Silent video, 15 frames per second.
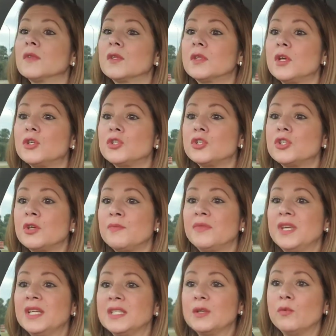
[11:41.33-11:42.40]
those are some
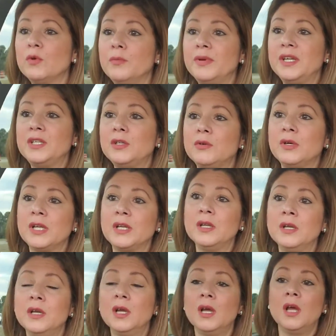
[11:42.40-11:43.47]
things that we'll be doing.
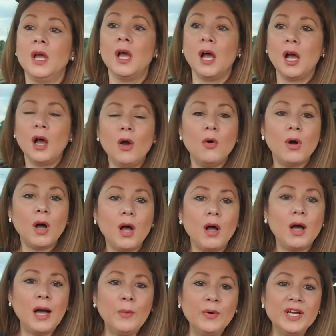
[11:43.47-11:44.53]

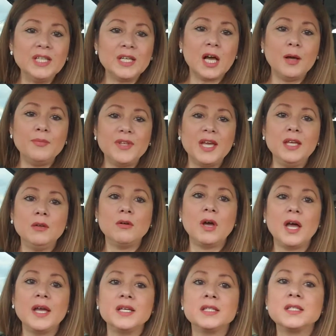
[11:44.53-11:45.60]
I wanted to update you
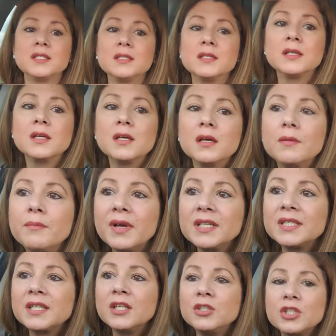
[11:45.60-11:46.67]
guys. My
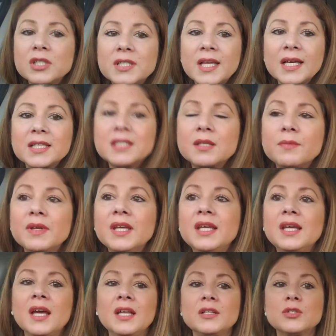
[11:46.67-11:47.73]
son just texted me. He
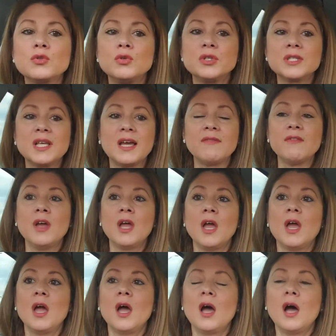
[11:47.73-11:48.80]
got to school safe.
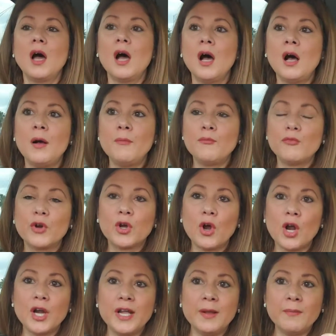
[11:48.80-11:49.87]

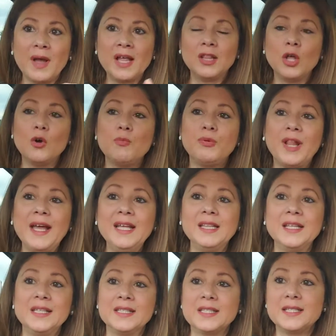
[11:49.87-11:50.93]
Regarding my low
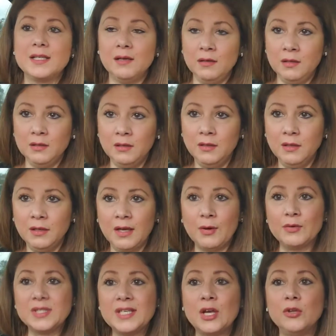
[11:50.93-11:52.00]
platelets, I
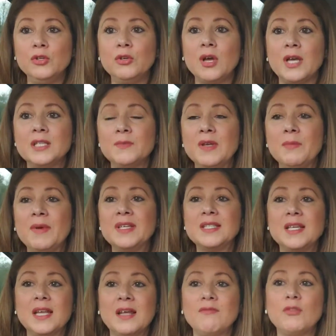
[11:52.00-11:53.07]
was telling you guys, me and my
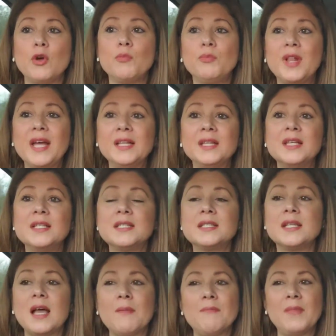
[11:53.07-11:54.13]
son have low platelets.
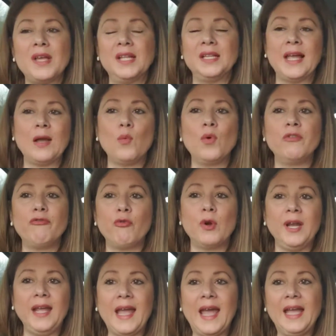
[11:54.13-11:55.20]
I'm at like
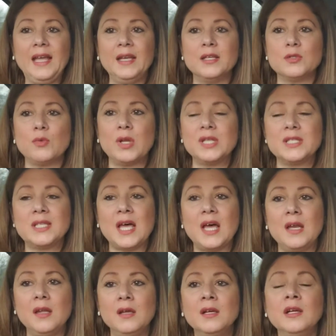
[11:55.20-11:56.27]
148 is what it said.